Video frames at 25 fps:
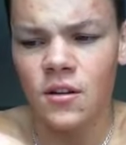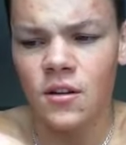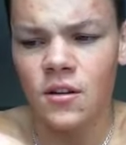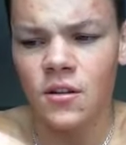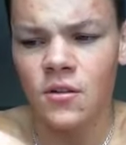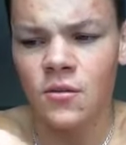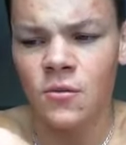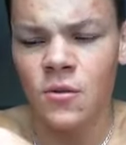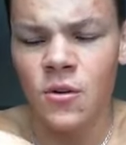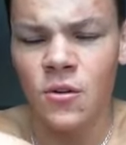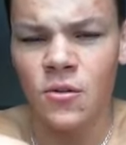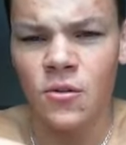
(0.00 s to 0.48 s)

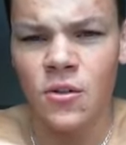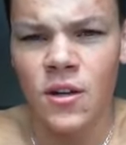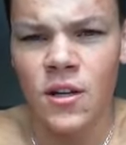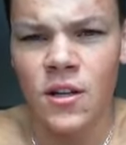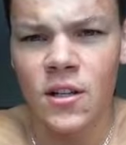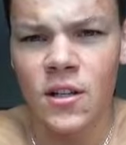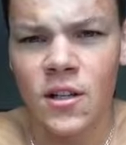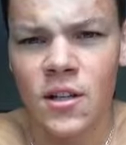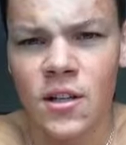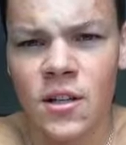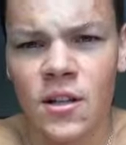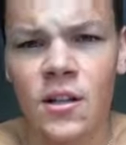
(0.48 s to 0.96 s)
you won't really
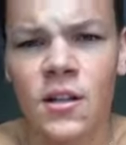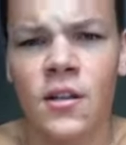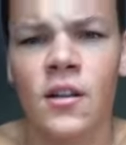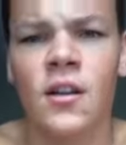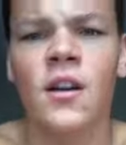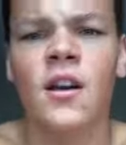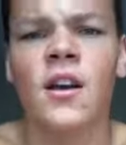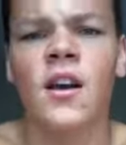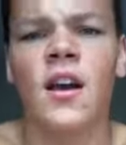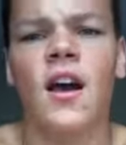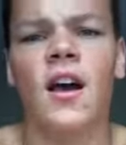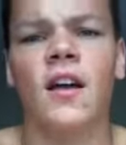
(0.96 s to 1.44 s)
see an
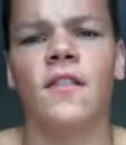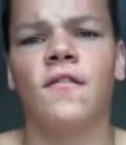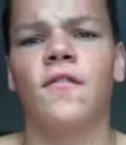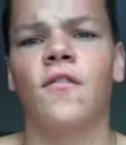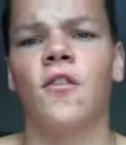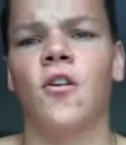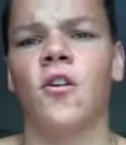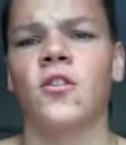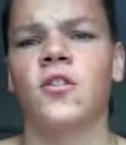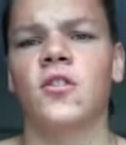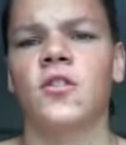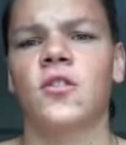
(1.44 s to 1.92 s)

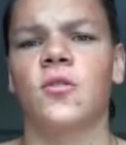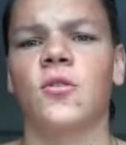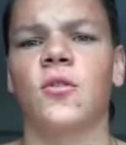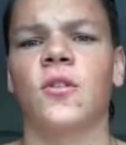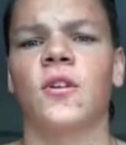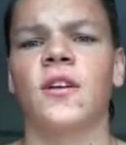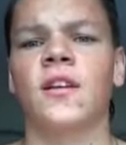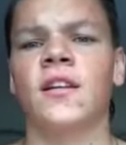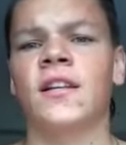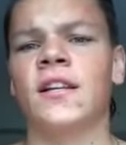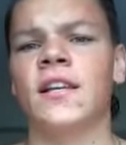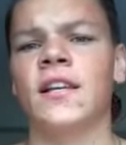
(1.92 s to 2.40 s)
advanced or
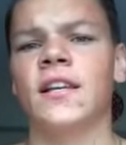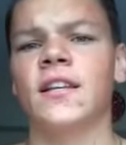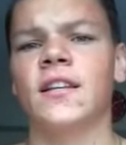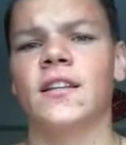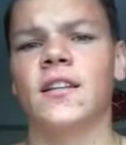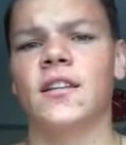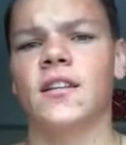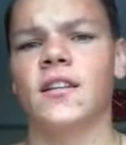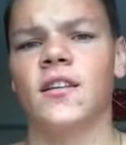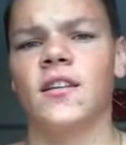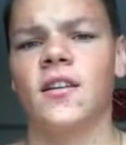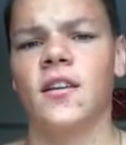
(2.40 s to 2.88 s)

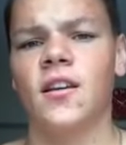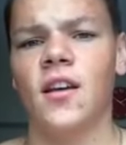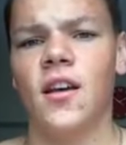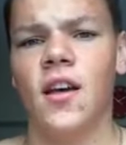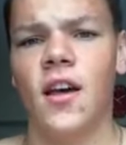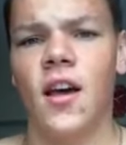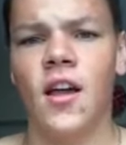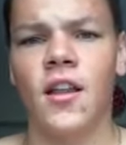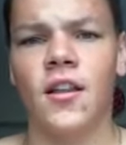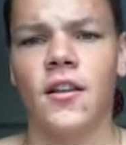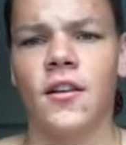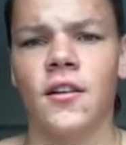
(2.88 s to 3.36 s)
elite
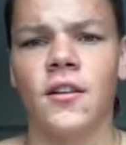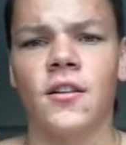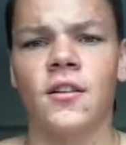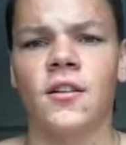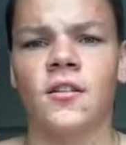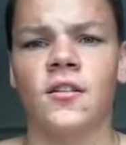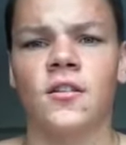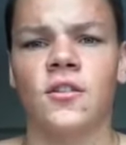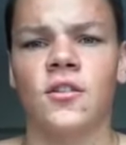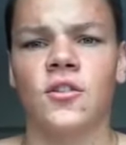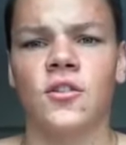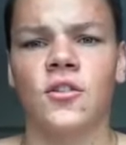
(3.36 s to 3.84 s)
athlete
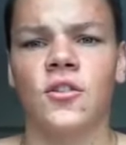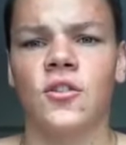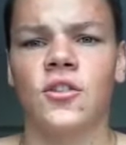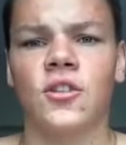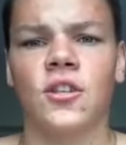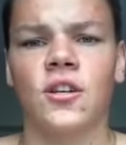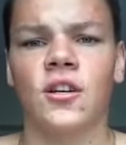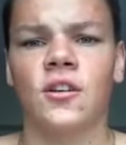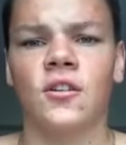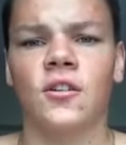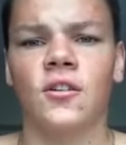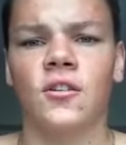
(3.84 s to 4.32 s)

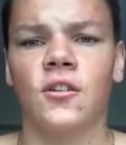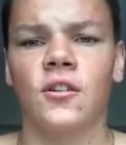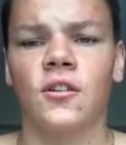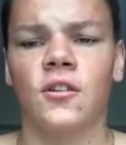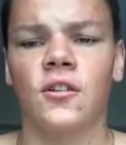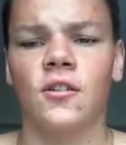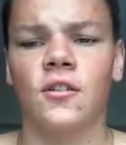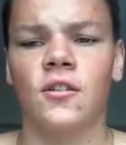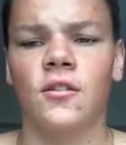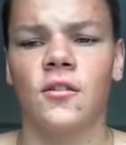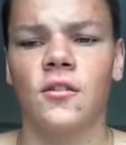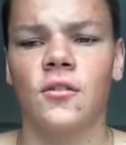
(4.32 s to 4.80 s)
searching
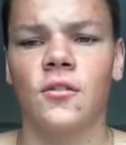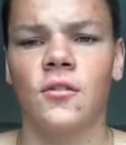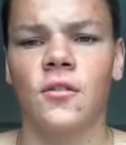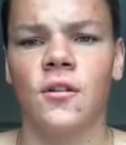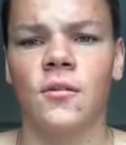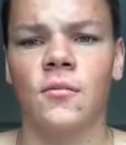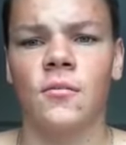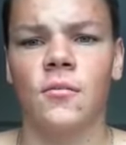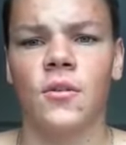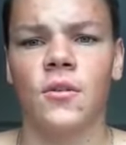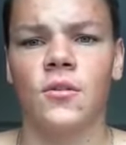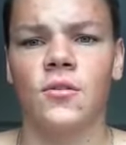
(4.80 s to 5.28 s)
on
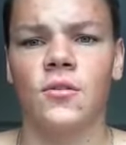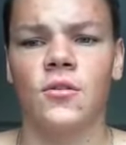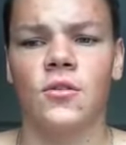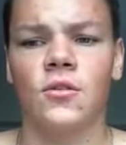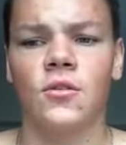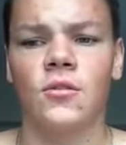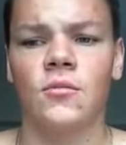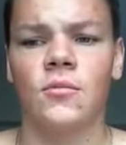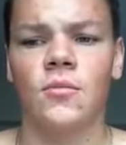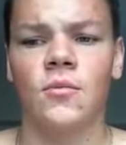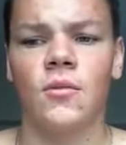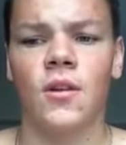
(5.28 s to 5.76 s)

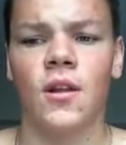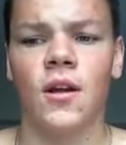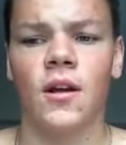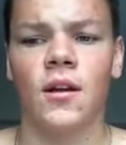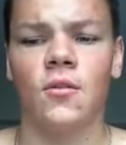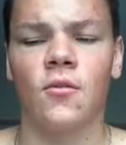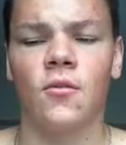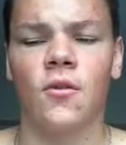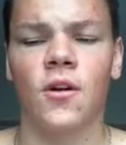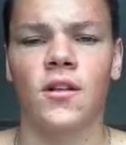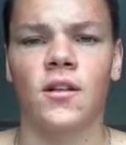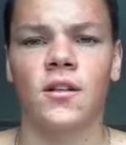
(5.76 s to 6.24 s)
YouTube like
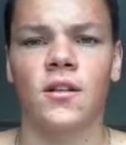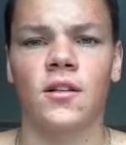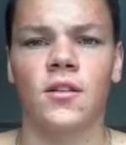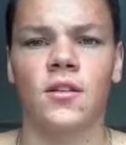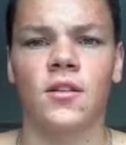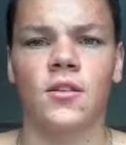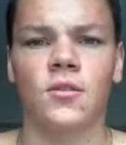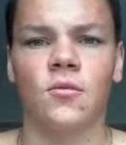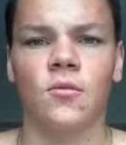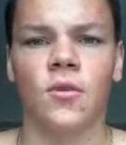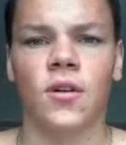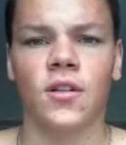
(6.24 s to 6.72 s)

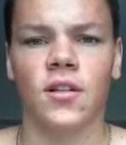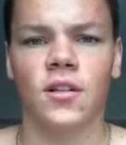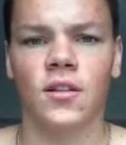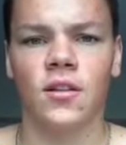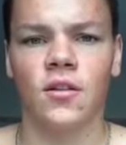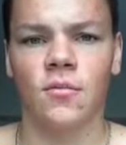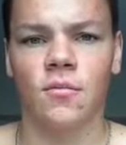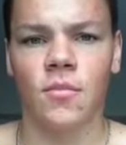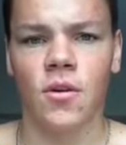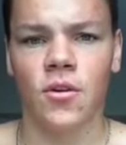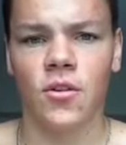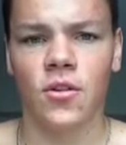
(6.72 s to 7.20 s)
what's
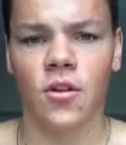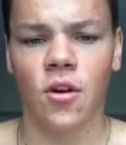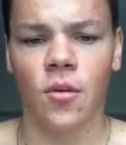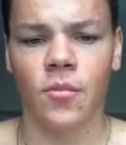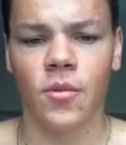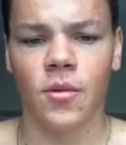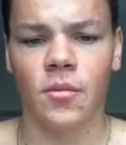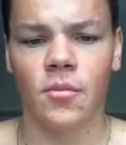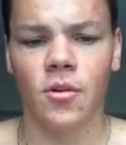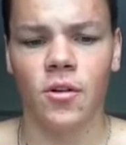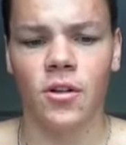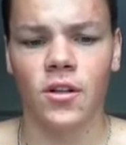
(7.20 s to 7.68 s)
the most
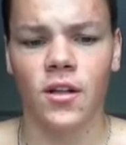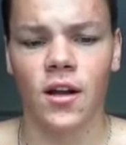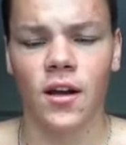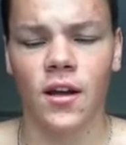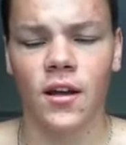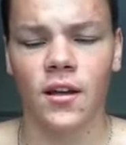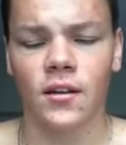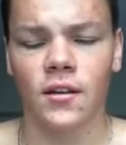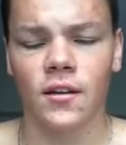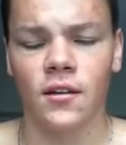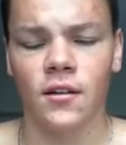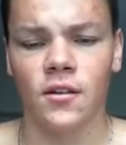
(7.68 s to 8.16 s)
optimal
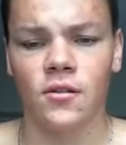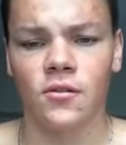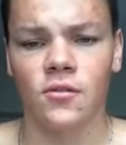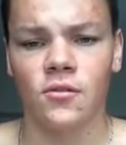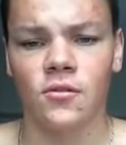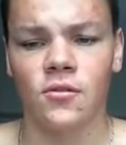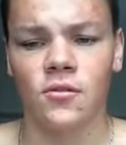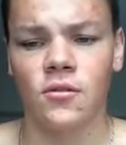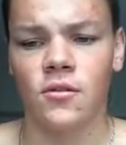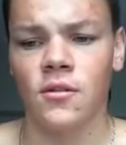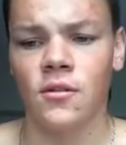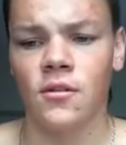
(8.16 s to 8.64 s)
diet and
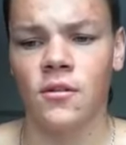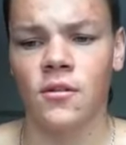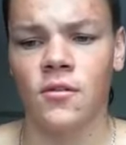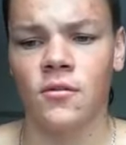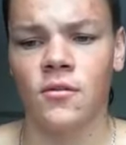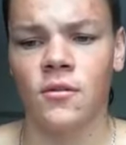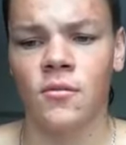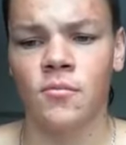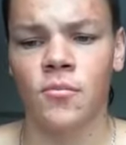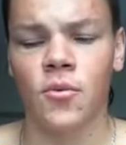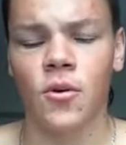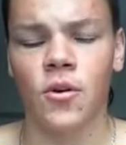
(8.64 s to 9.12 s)

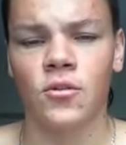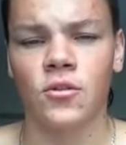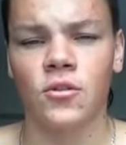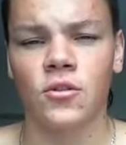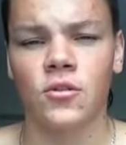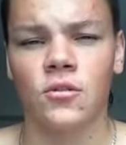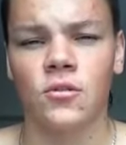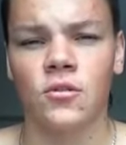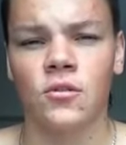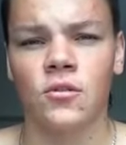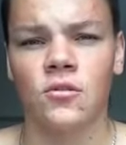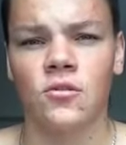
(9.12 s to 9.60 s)
approach
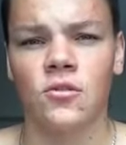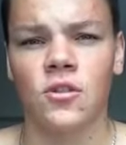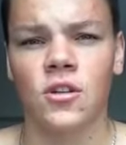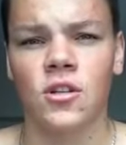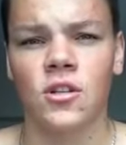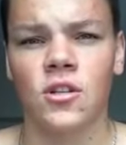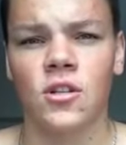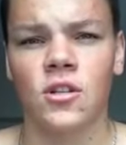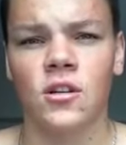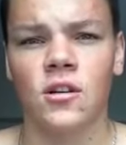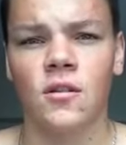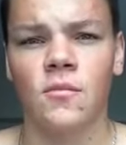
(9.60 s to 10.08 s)
to
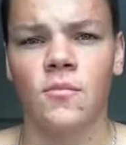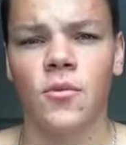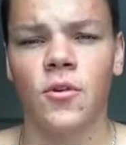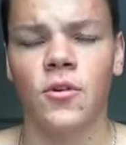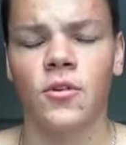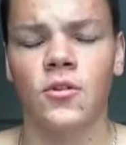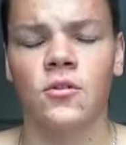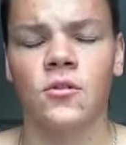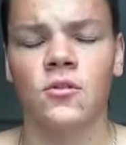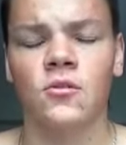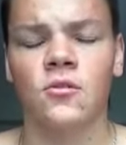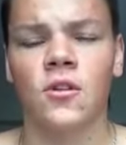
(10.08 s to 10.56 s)
nutrition and
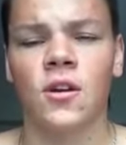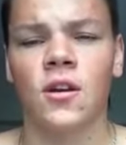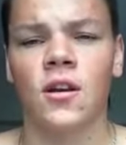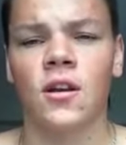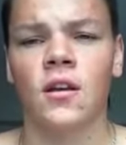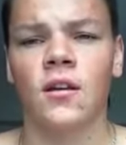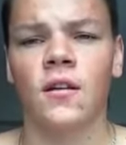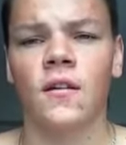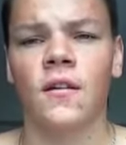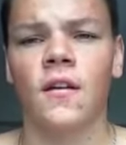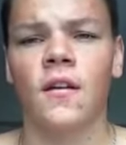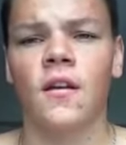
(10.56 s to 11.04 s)
approach to
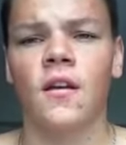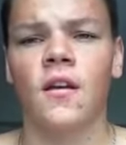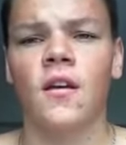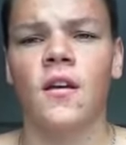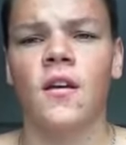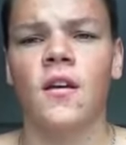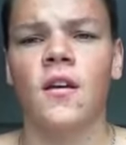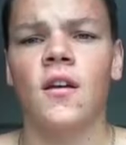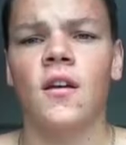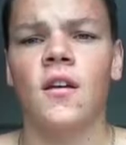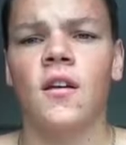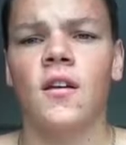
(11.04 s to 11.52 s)
training.
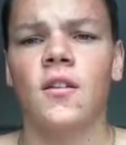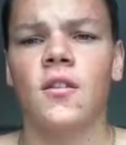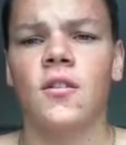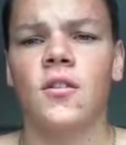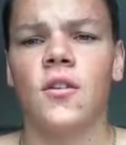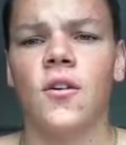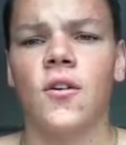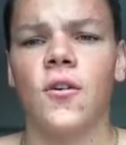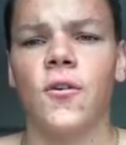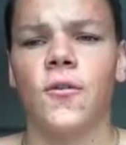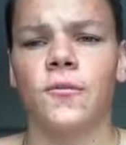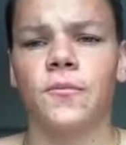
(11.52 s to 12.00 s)

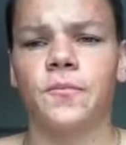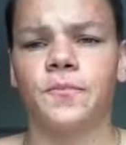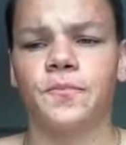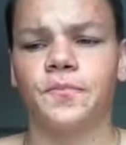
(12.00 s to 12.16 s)
So